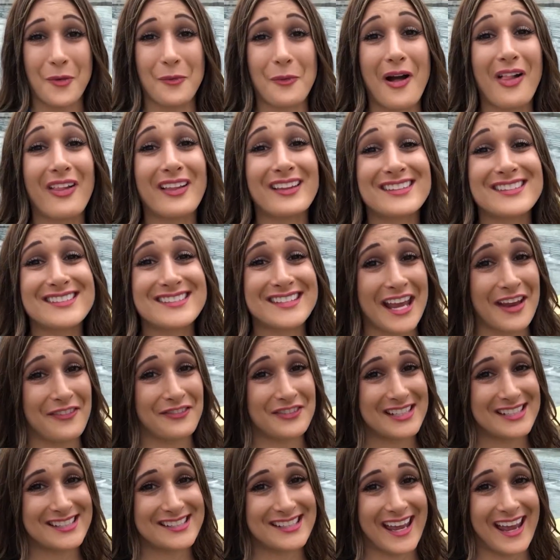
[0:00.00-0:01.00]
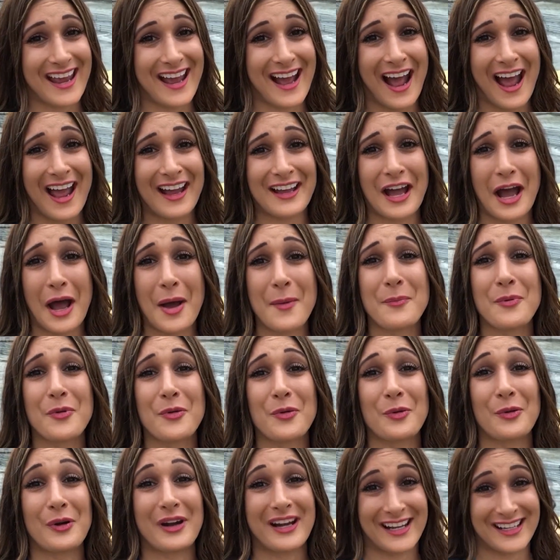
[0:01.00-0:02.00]
Well, it's safe to say I got
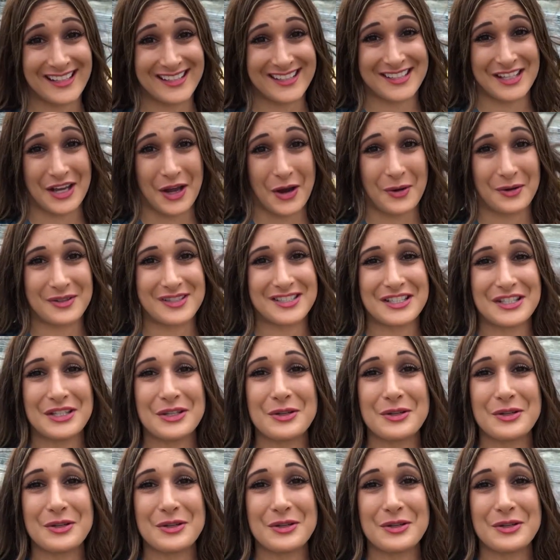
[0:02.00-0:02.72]
pretty soaked.